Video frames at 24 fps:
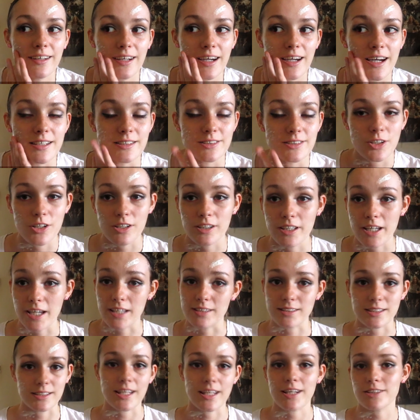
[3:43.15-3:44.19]
That's all it
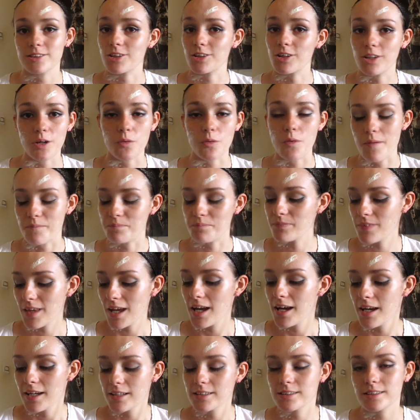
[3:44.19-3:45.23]
is, and that's all I want.
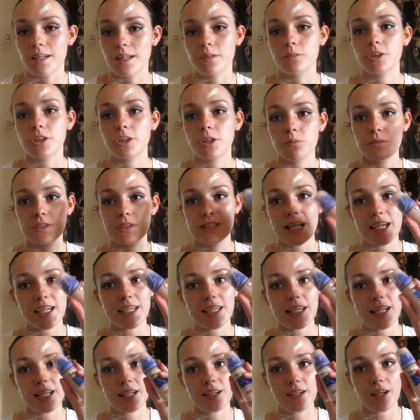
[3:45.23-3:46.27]
So I'm just going to be
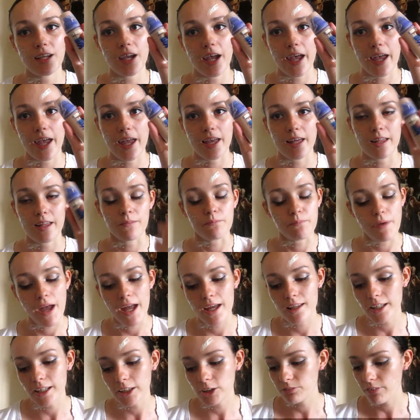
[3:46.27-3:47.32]
taking a
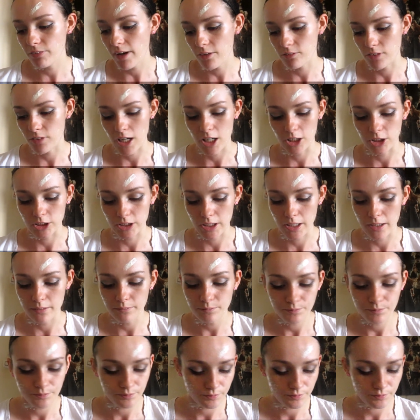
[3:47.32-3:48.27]
palish foundation